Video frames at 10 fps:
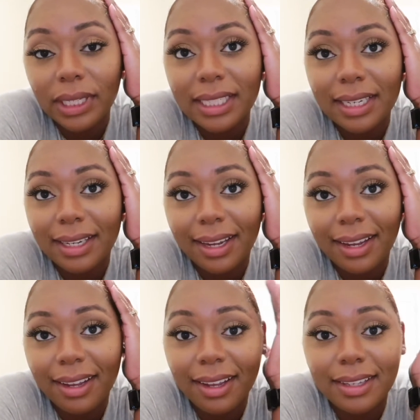
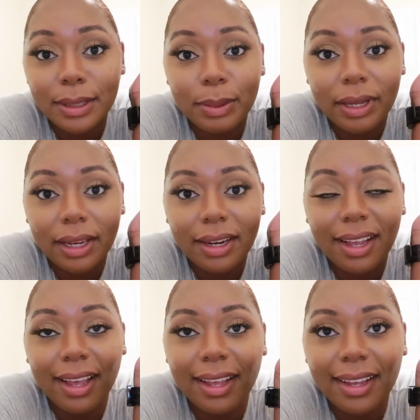Today has been
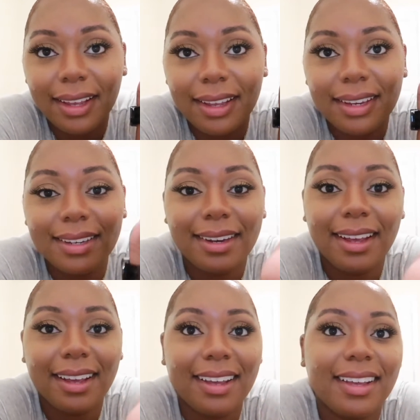a
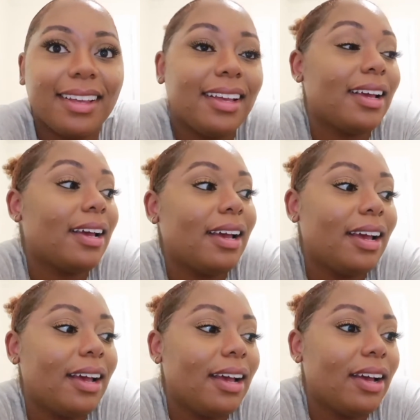day.
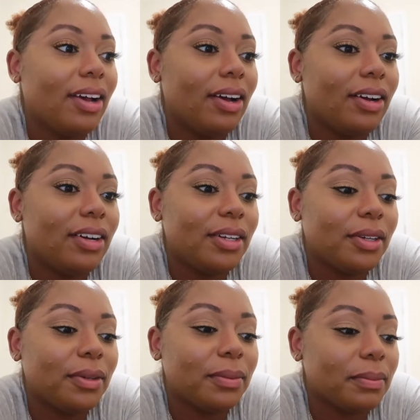
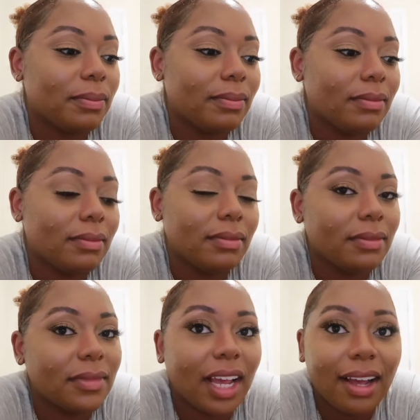Um,
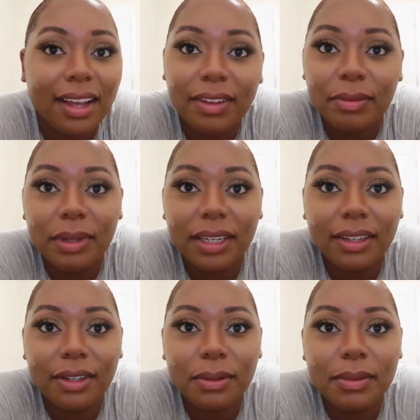I have been
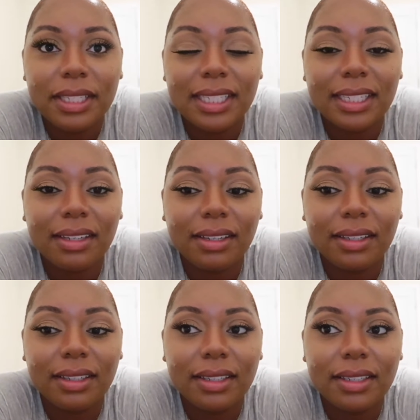up
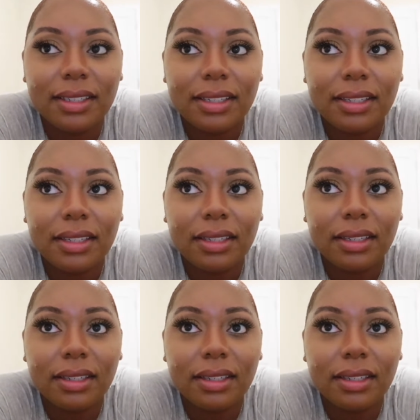since